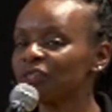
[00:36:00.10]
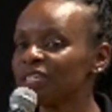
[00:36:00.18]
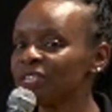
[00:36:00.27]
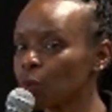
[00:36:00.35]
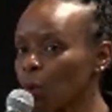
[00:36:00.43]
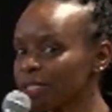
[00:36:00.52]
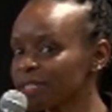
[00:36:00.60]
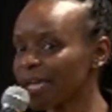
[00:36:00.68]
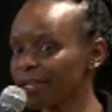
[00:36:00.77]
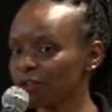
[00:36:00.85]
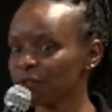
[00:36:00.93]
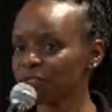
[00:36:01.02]
question is, what
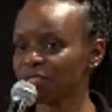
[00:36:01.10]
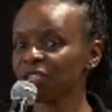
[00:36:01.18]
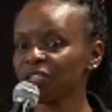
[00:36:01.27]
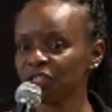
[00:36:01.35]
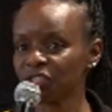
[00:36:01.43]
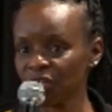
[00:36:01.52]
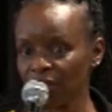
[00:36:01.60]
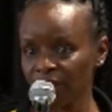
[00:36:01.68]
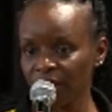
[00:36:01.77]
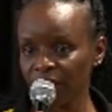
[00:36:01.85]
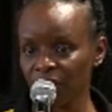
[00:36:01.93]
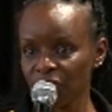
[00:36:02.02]
kind of signature
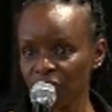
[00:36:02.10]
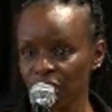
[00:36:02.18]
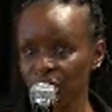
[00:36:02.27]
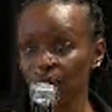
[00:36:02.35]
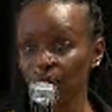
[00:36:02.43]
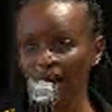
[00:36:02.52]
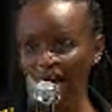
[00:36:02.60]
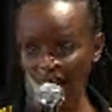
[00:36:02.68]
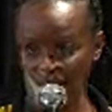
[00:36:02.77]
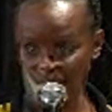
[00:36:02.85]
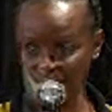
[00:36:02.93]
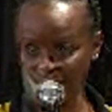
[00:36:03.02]
do you
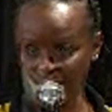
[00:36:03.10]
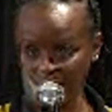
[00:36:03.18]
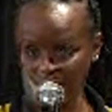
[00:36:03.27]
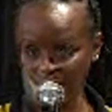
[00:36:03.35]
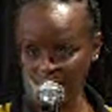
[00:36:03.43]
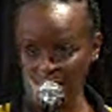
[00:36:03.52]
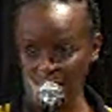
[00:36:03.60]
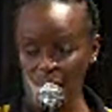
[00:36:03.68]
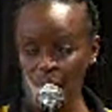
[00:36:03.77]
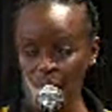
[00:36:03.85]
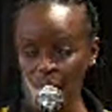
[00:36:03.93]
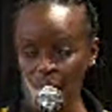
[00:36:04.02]
have?
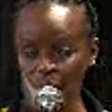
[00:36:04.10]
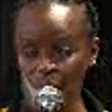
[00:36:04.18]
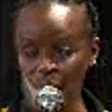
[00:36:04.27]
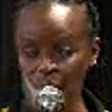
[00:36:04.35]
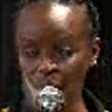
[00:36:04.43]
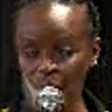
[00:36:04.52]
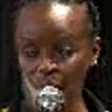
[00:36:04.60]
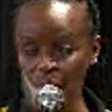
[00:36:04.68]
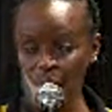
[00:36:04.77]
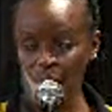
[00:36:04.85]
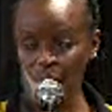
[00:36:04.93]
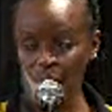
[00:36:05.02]
What kind of
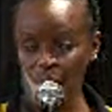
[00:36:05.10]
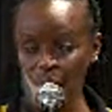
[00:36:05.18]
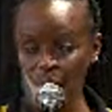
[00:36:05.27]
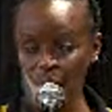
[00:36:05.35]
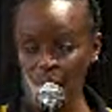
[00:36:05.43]
signature are you